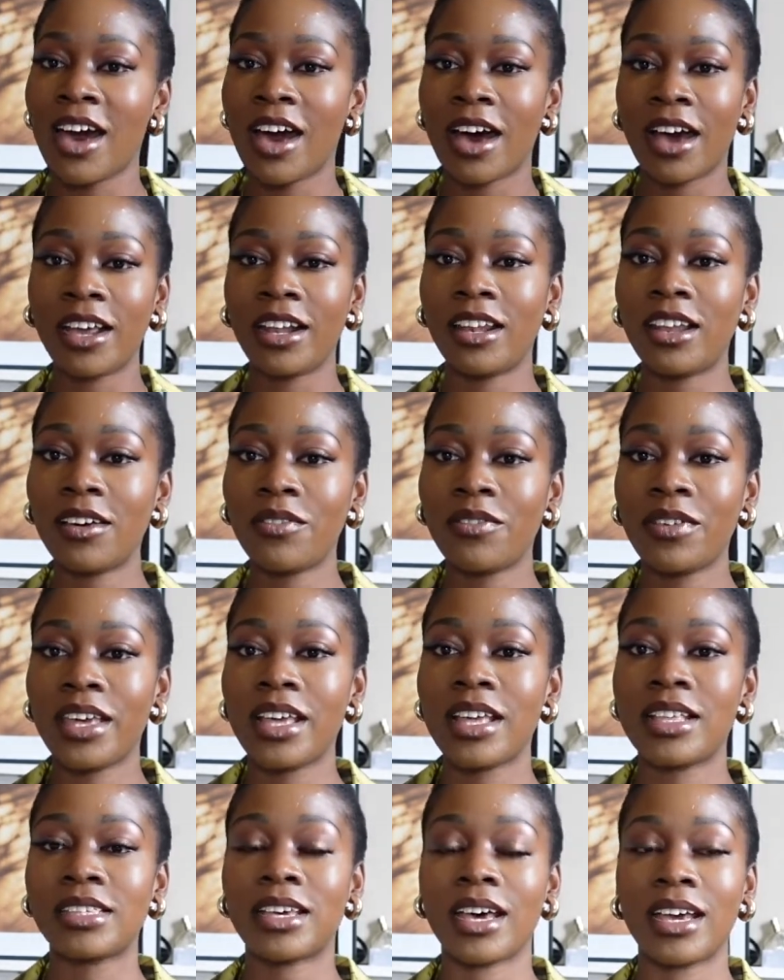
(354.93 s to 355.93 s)
I love
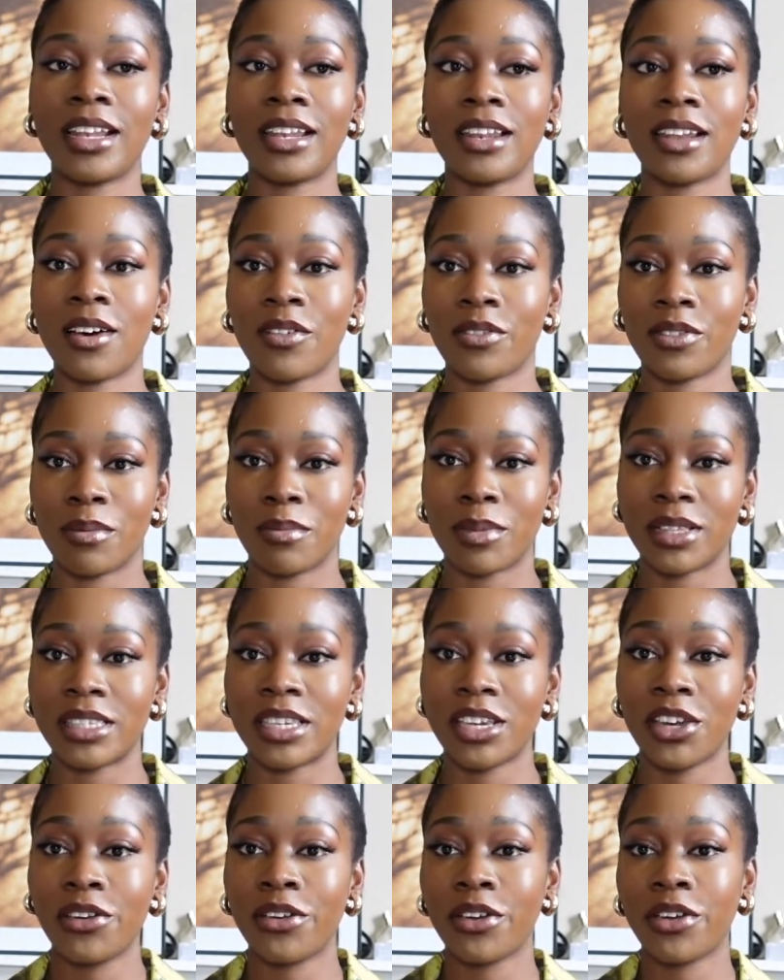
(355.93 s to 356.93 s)
it. I love the
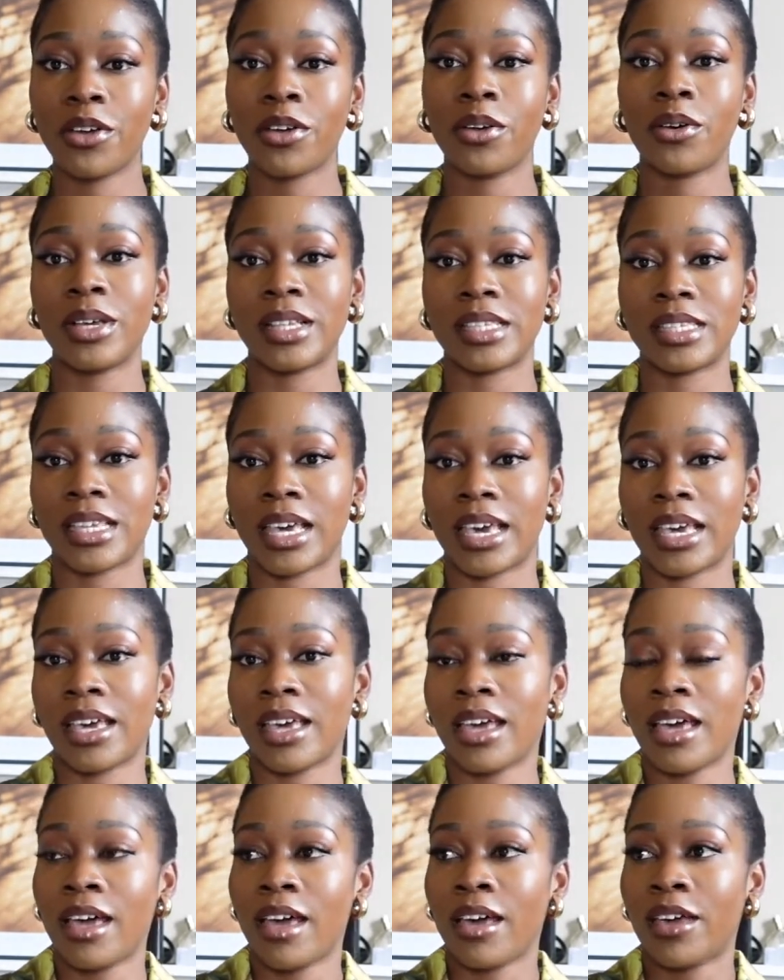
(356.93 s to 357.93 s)
material. It's like,
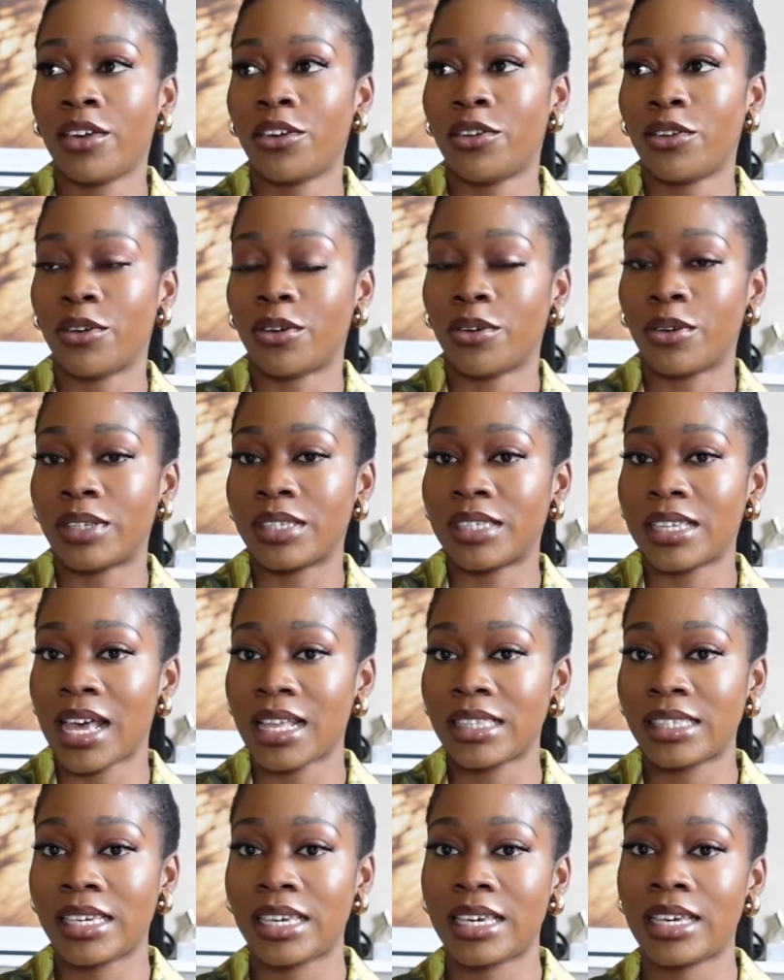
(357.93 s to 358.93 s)
you know,
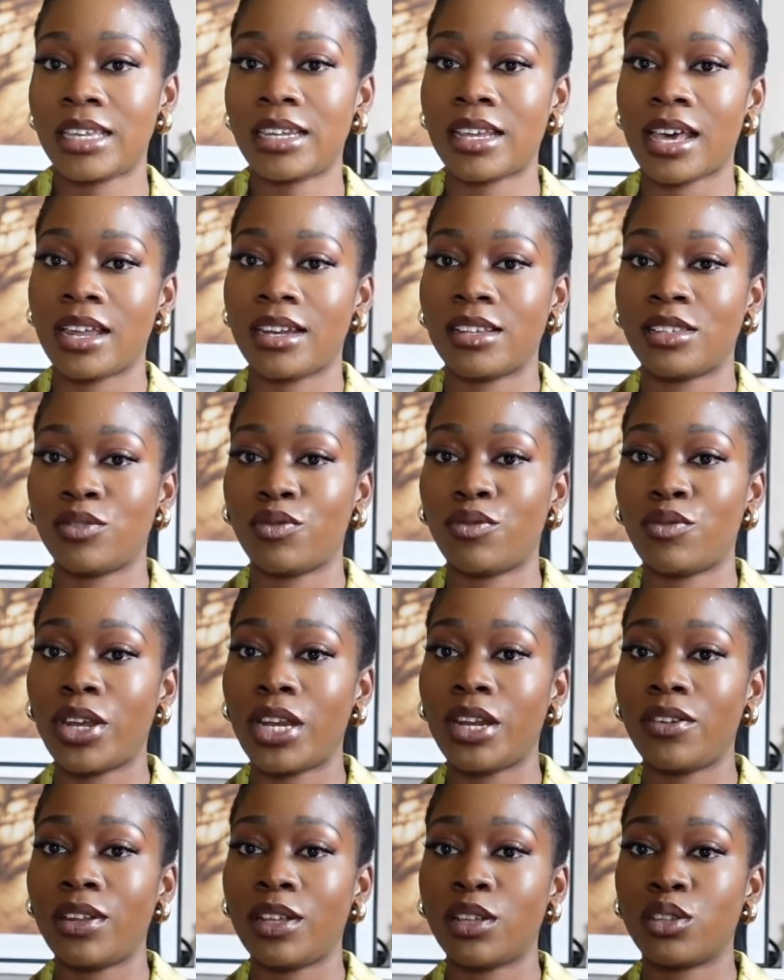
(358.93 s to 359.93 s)
satin, and it's
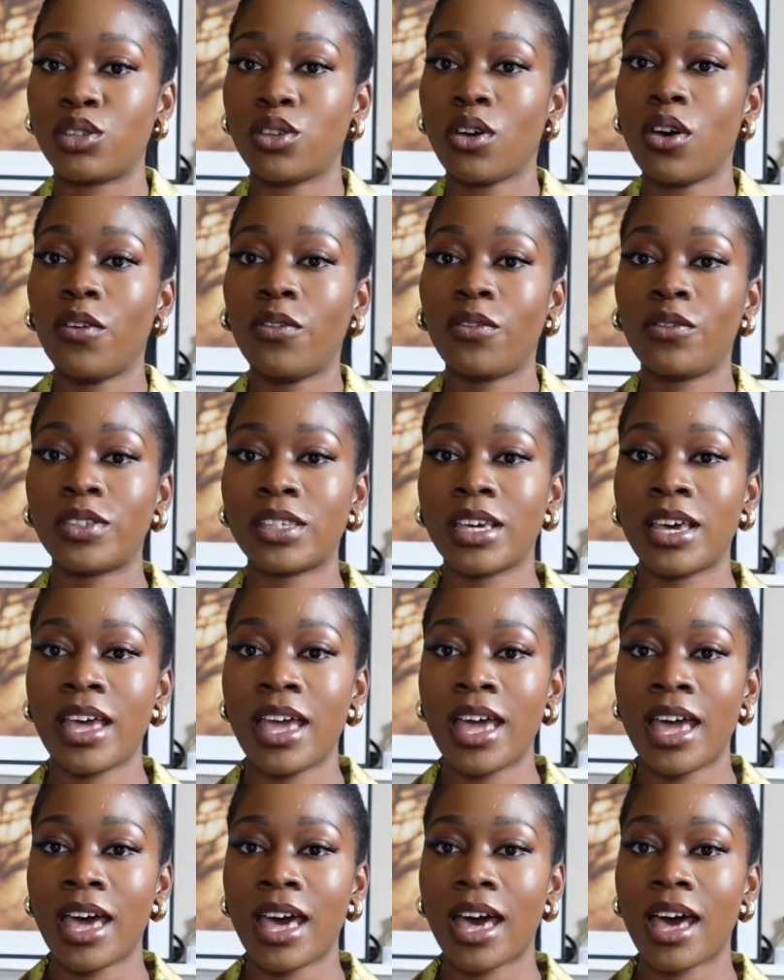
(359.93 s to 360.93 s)
really soft,
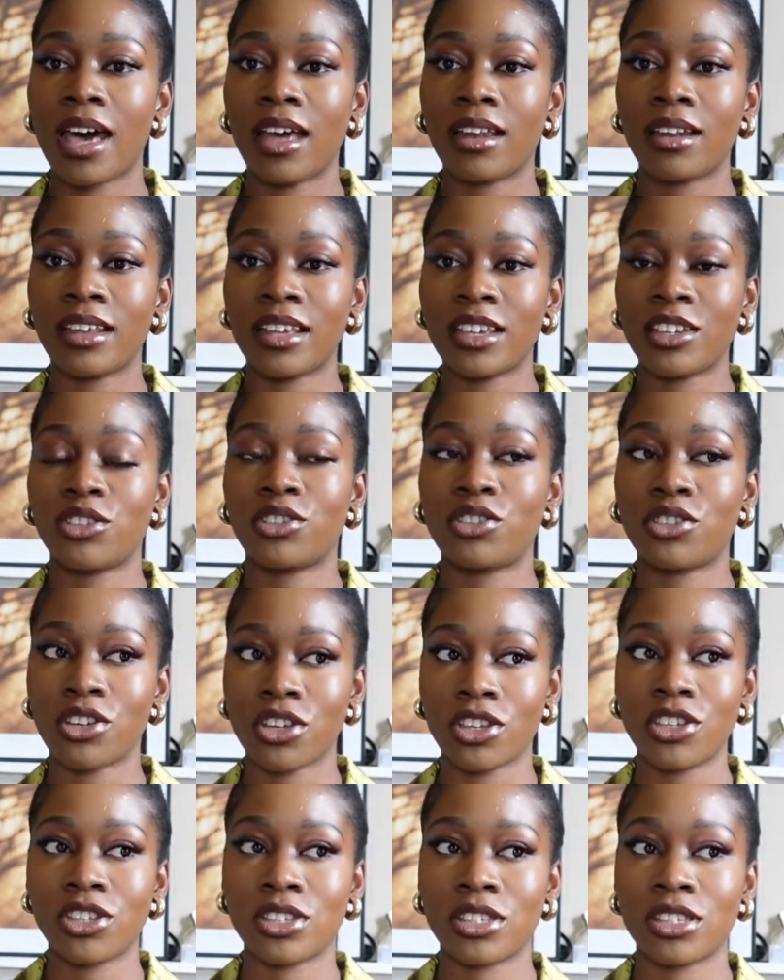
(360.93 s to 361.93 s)
and it's
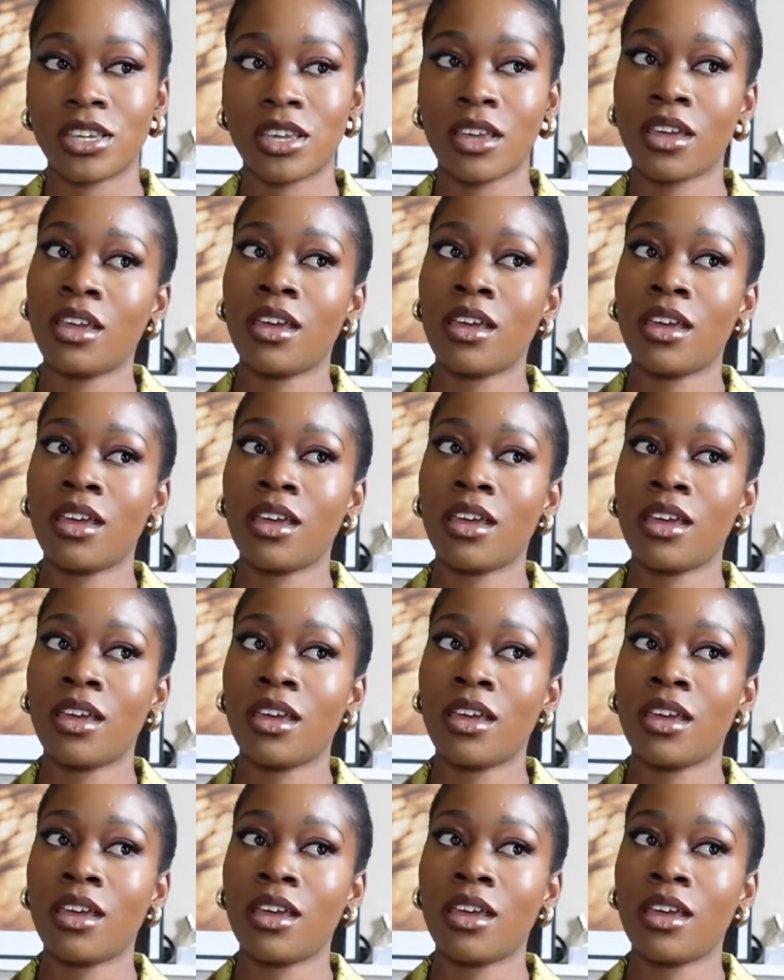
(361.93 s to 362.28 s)
just,